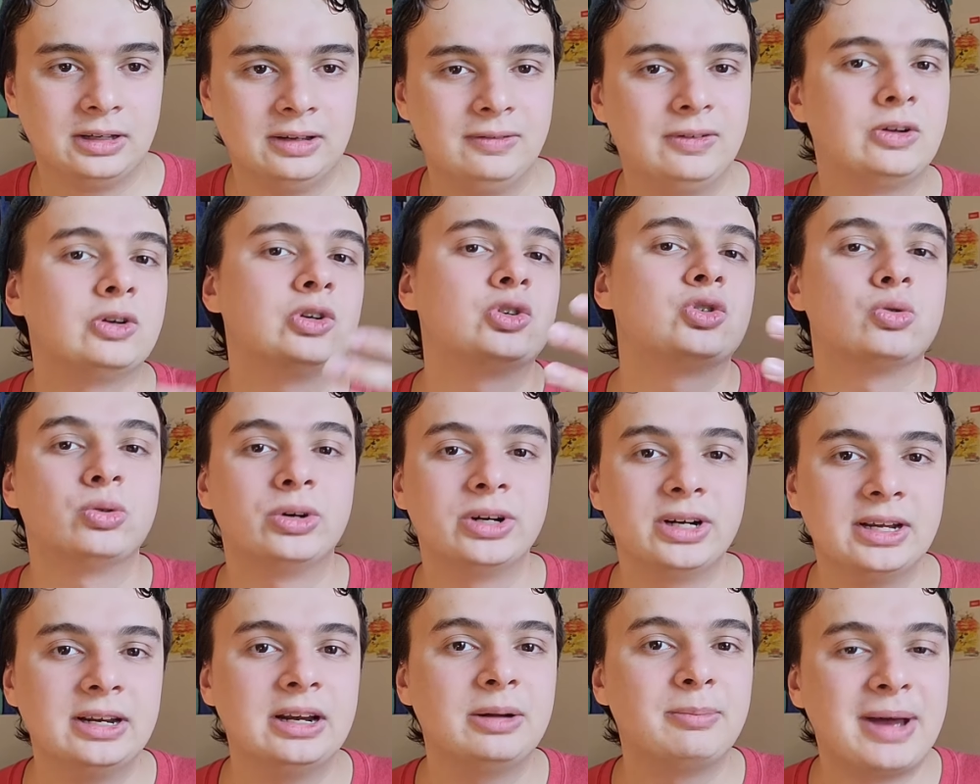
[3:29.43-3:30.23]
If you're
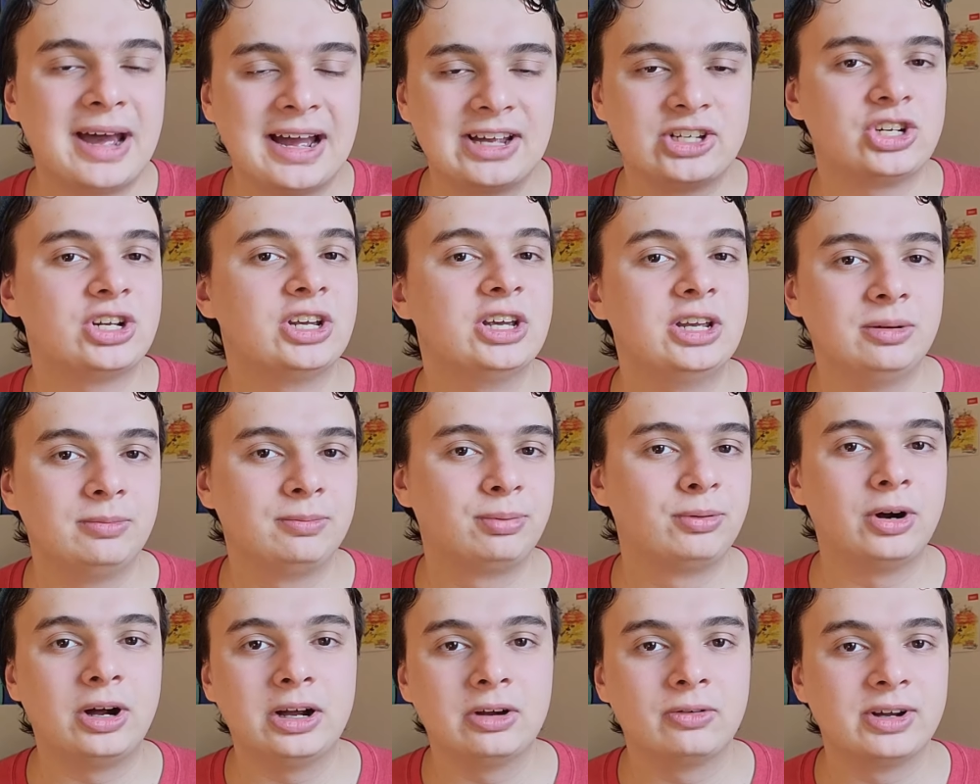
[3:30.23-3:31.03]
joining a match in
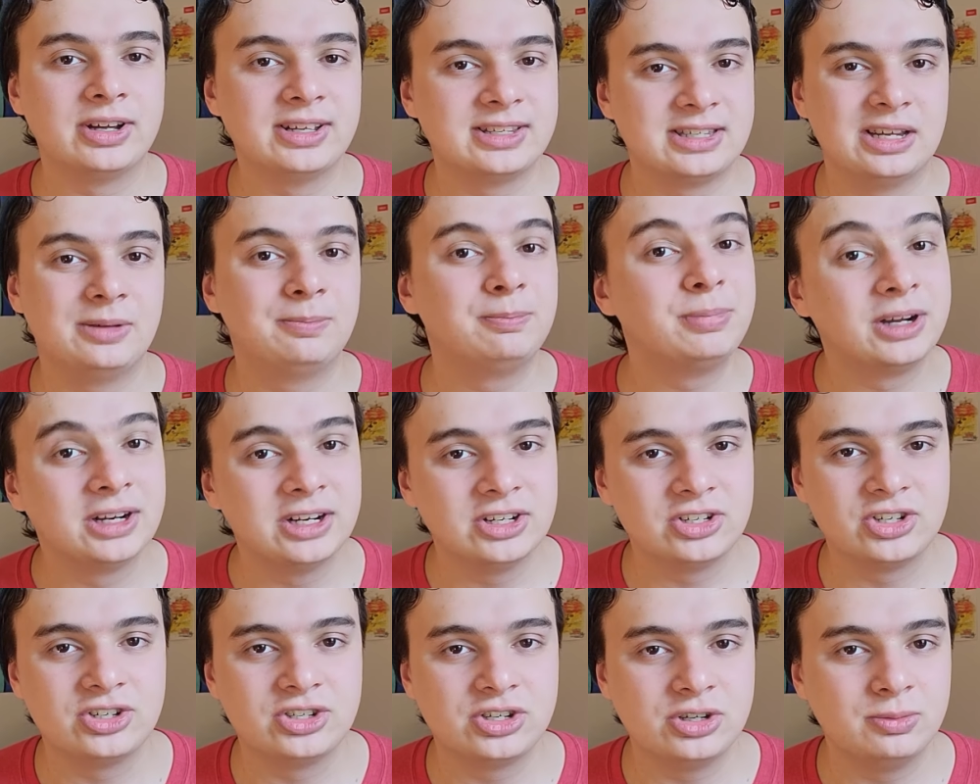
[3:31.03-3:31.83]
progress, it
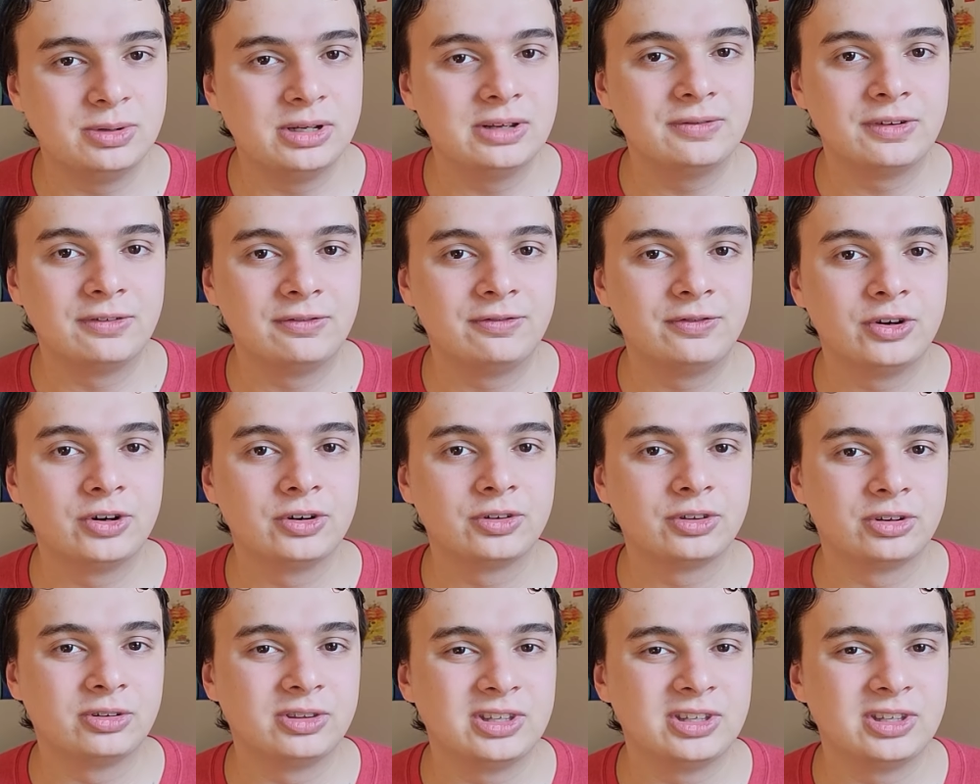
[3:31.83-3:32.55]
punishes you even further.